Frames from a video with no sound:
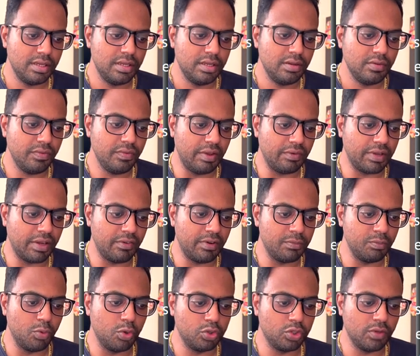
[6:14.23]
We have covered
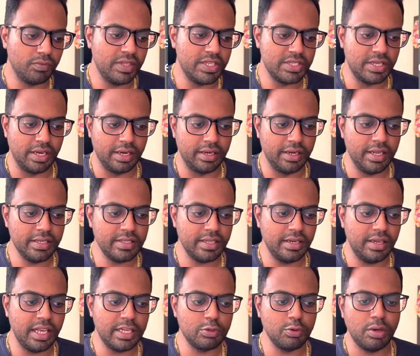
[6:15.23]
both of these techniques. The
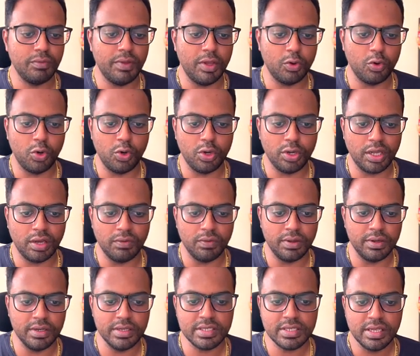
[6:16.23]
next one we are going to cover
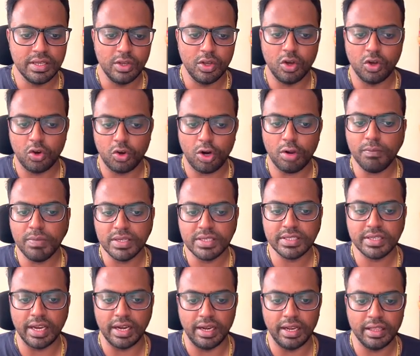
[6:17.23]
is robust
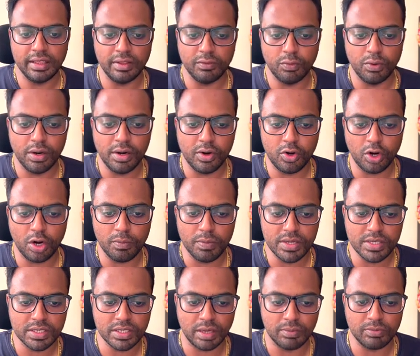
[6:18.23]
scaling. The word
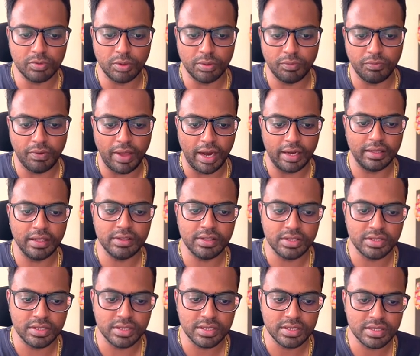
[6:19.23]
robust comes from the fact that this
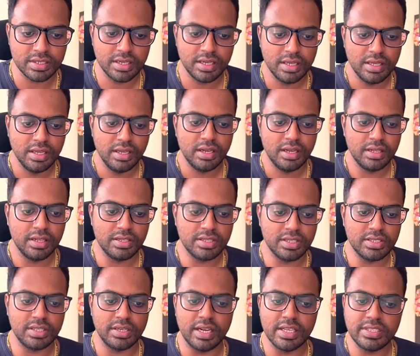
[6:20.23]
is
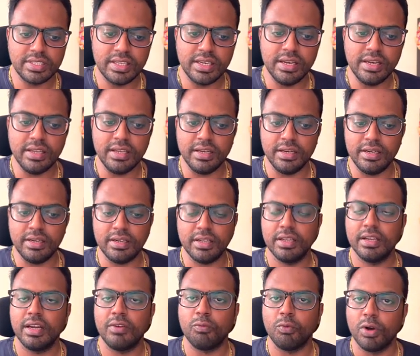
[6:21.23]
resilient.
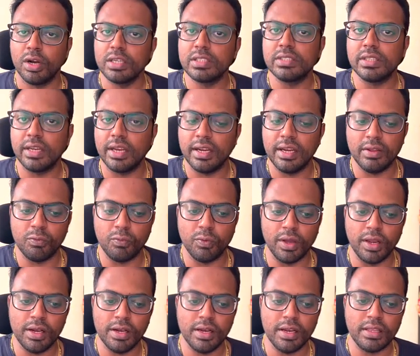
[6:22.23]
It works really
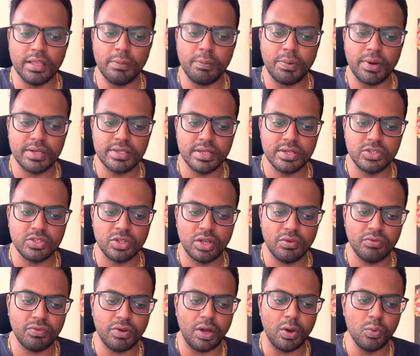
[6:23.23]
well in the presence of
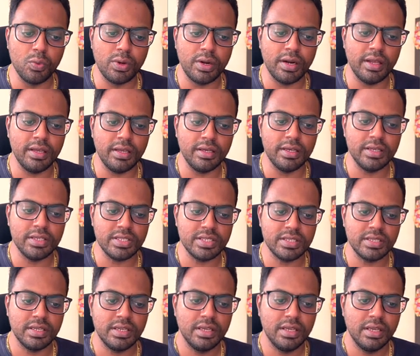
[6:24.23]
outliers
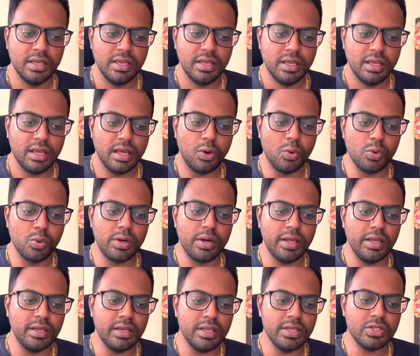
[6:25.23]

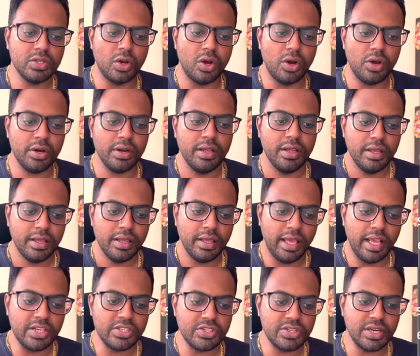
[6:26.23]
or
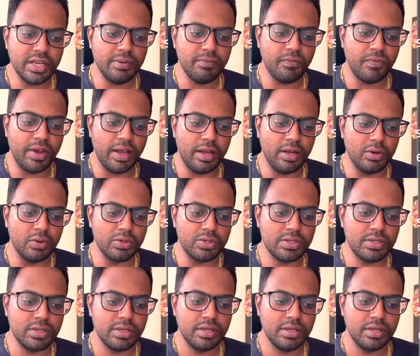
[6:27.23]
extreme values